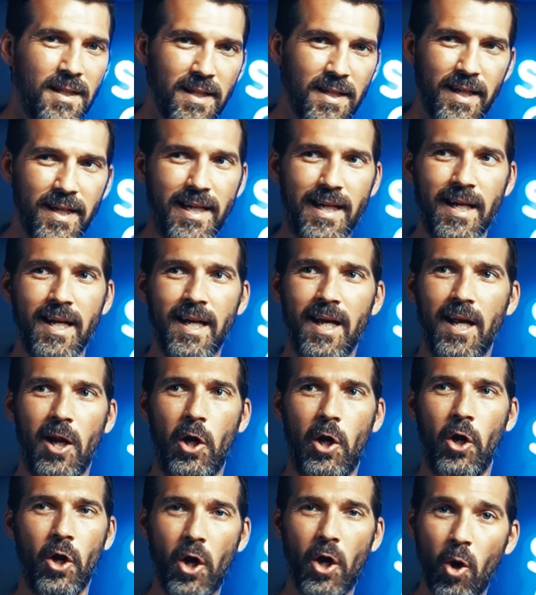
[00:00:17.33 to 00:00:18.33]
Like
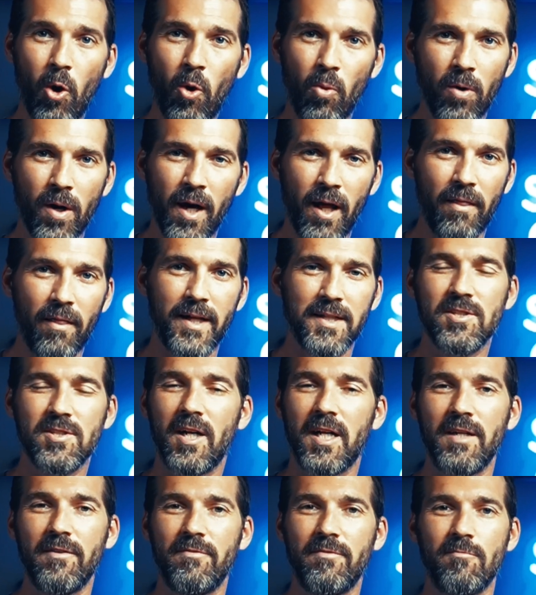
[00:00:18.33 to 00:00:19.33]
no, that's
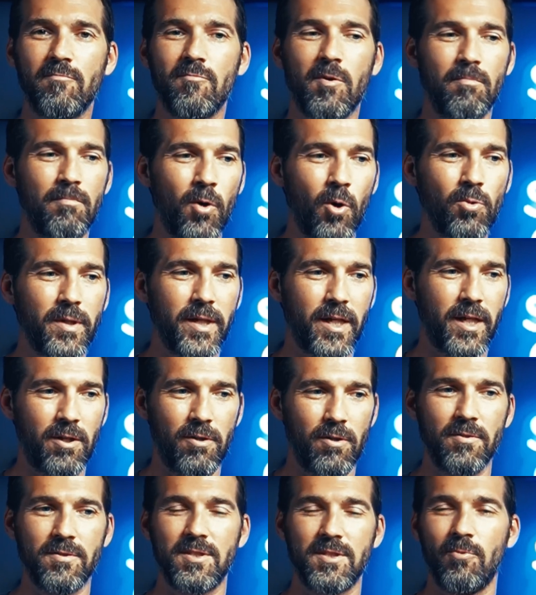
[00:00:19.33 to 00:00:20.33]
not even remotely
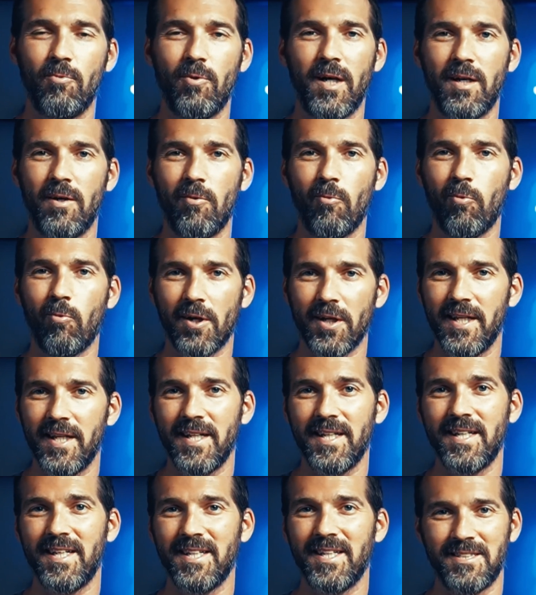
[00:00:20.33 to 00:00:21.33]
close to what
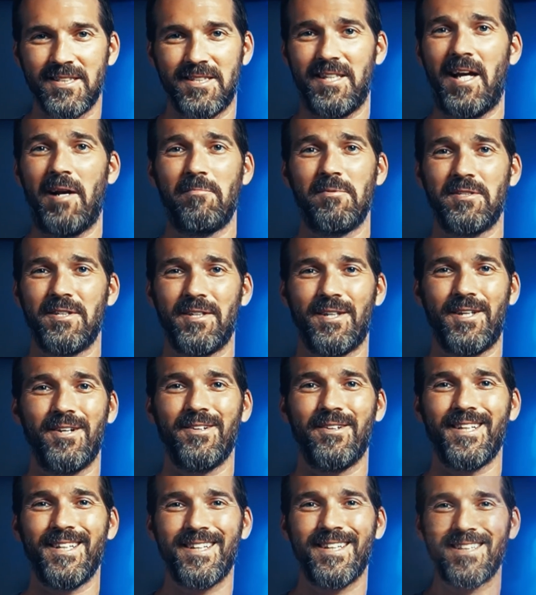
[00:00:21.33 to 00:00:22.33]
working in
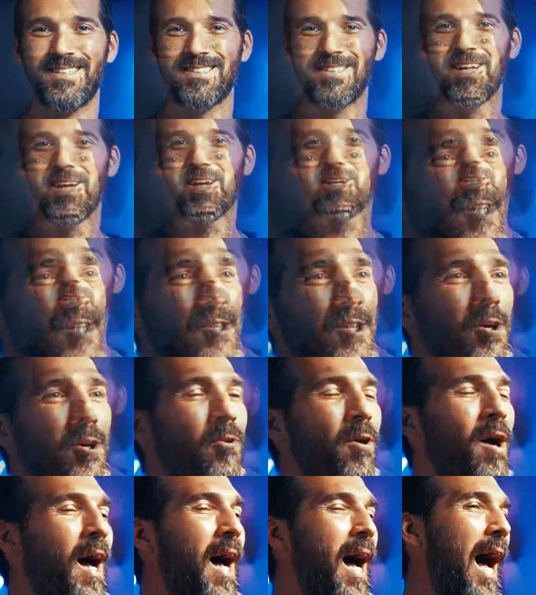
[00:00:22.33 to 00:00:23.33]
cybersecurity is.
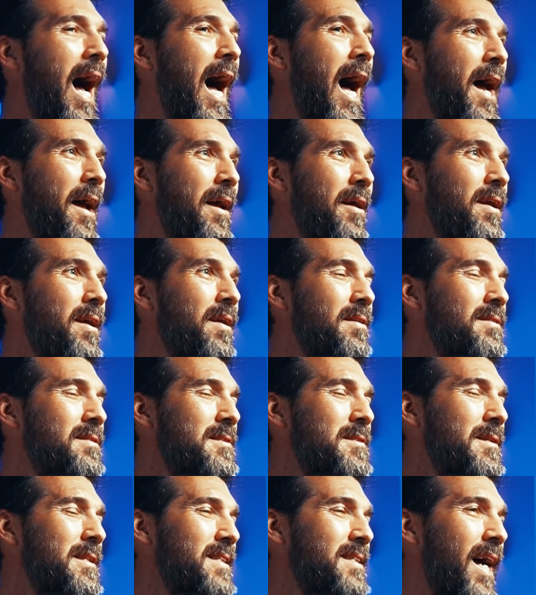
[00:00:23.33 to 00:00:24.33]
So I,
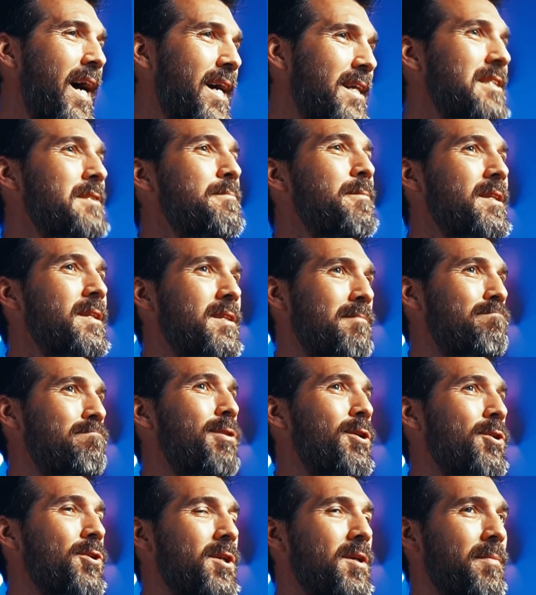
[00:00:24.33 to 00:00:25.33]
since I spent the
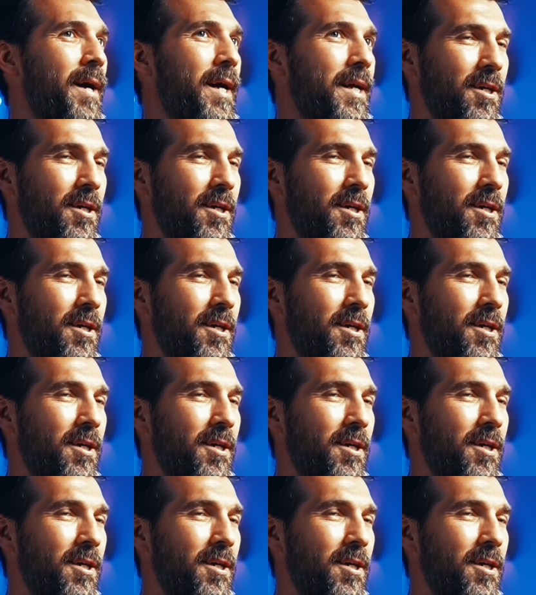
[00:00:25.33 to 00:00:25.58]
bulk of my